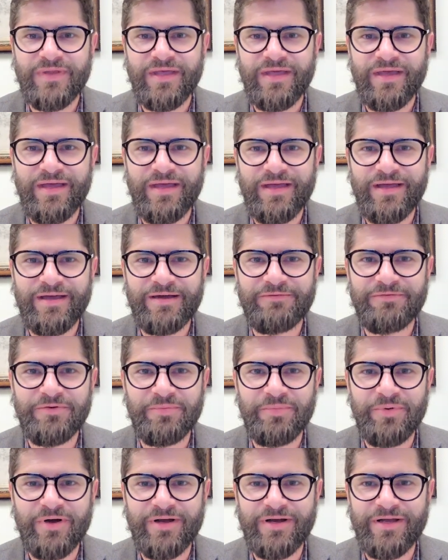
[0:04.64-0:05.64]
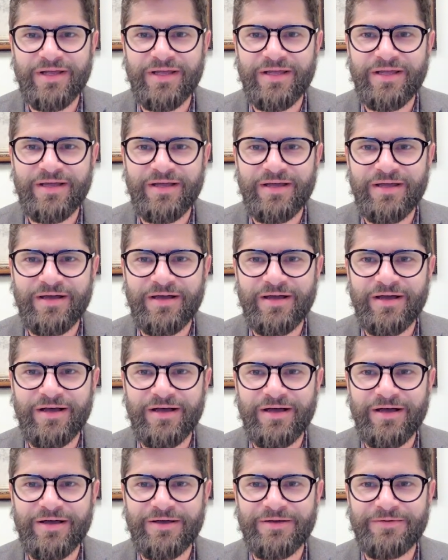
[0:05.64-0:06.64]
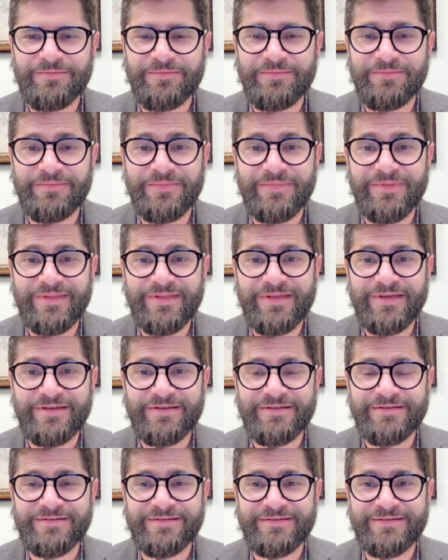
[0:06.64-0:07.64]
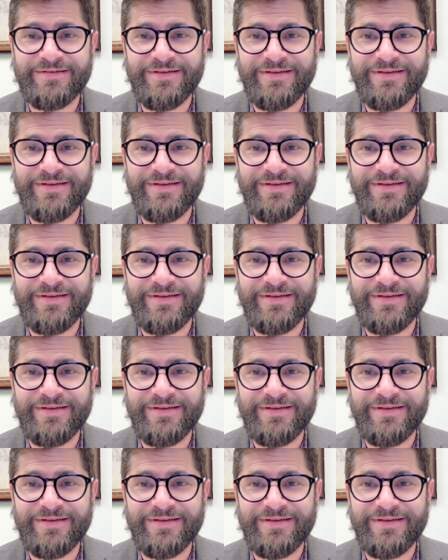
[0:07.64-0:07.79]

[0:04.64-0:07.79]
Hey, everybody. This